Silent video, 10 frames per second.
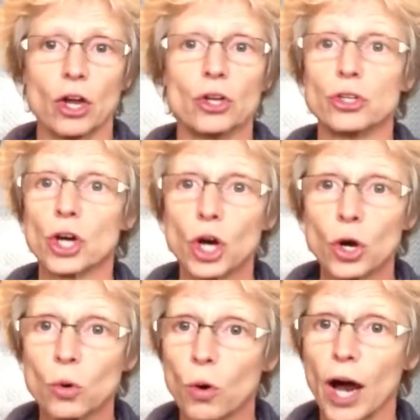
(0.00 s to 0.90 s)

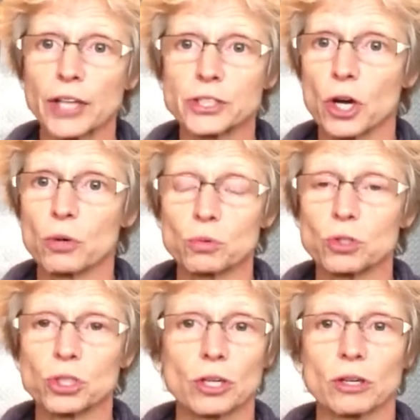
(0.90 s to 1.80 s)
No, I
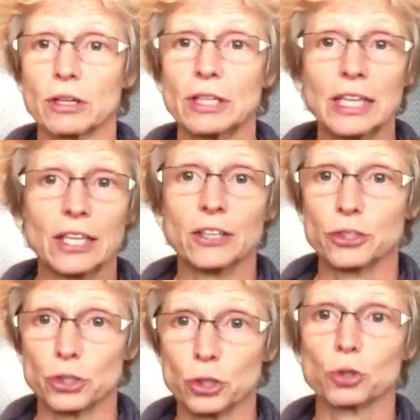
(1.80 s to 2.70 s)
don't
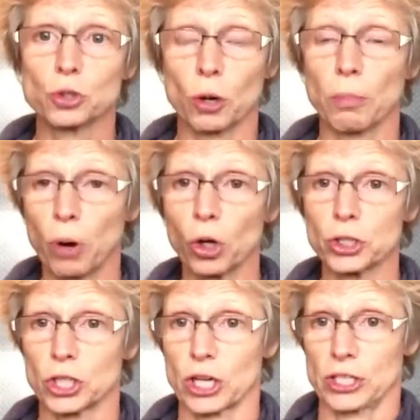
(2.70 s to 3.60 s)
need you to
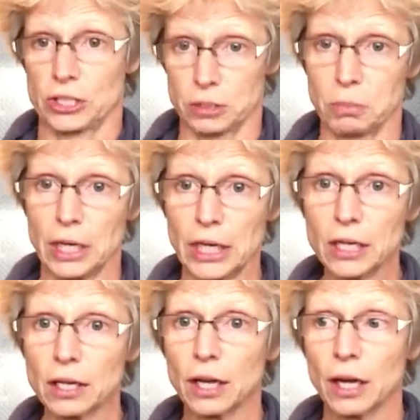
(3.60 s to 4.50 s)
apologize to
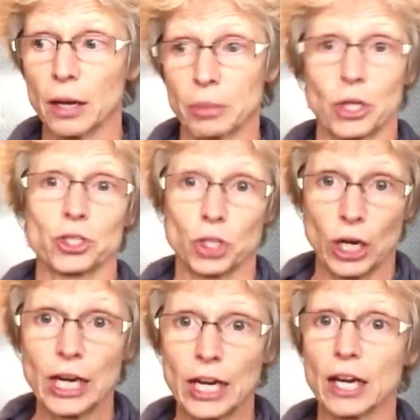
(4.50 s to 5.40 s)
me. Because you're
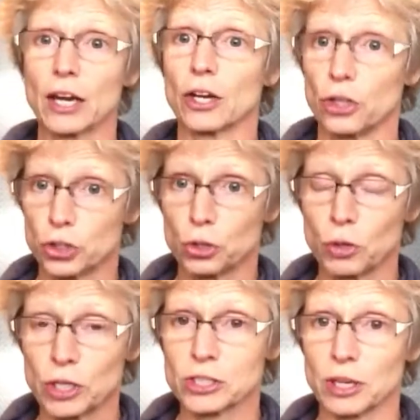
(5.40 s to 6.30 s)
here and you're
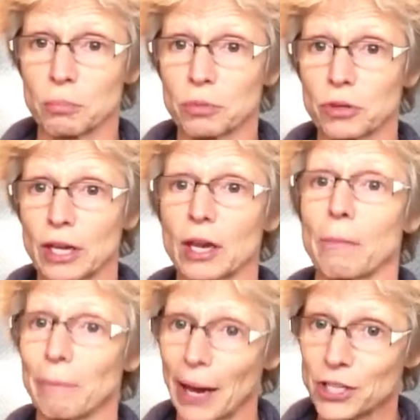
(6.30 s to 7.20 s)
doing something
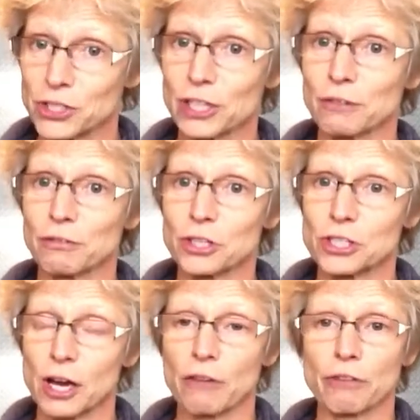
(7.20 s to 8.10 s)
amazing for
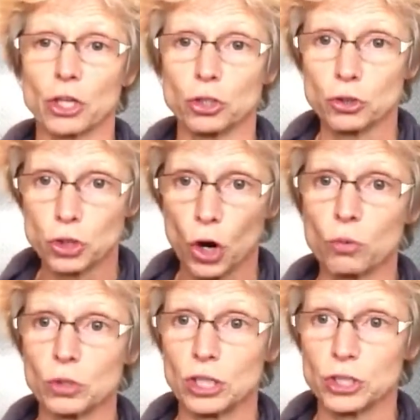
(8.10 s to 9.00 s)
yourself and you
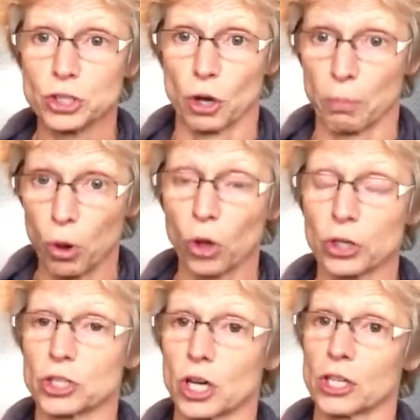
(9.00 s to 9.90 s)
don't need to
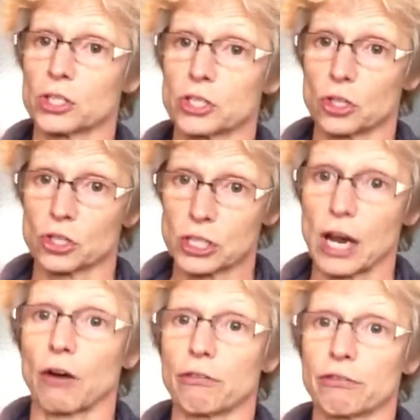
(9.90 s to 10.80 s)
apologize to
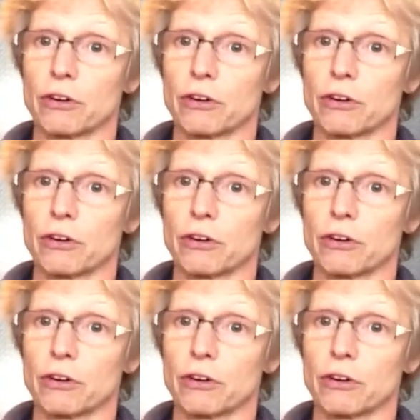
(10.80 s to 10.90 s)
yourself.